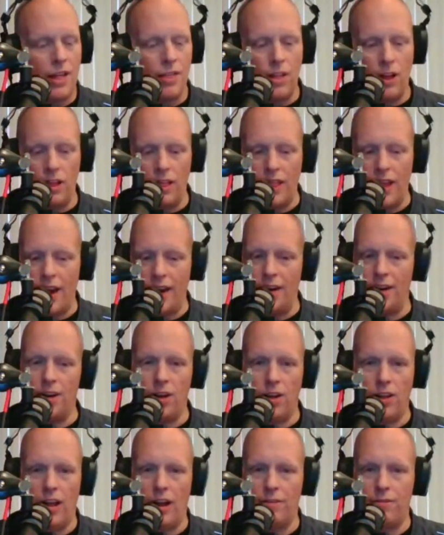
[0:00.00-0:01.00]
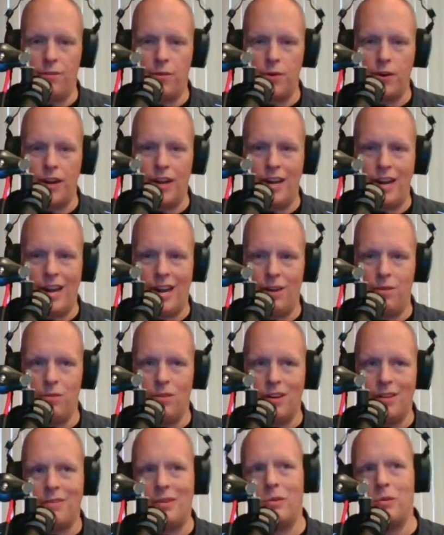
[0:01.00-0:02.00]
They'll line it all out for you.
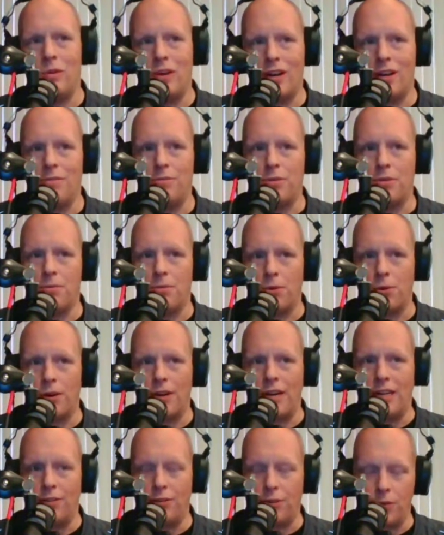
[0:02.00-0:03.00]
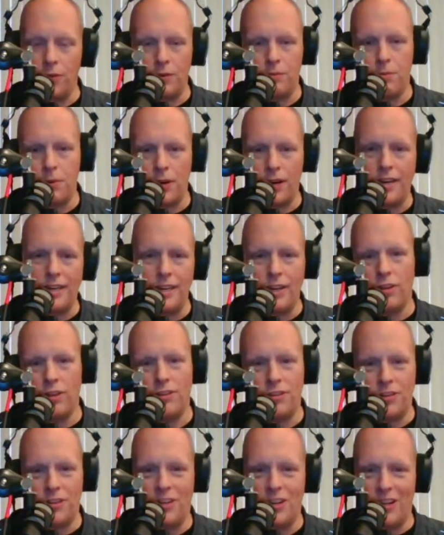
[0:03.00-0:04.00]
And I mean, one of them's a Marine, so he's pretty
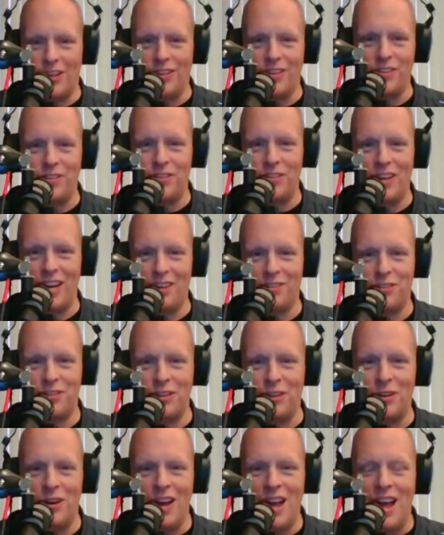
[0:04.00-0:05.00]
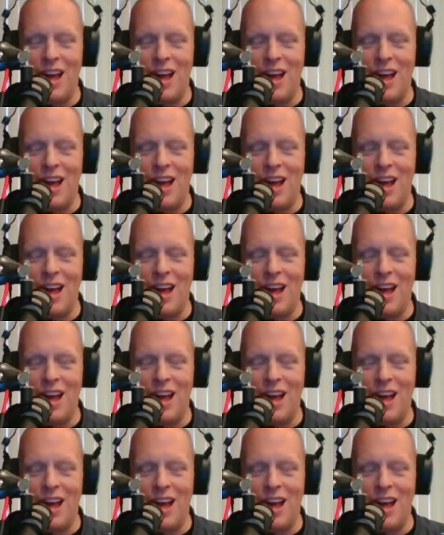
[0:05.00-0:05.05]
diligent on this stuff. So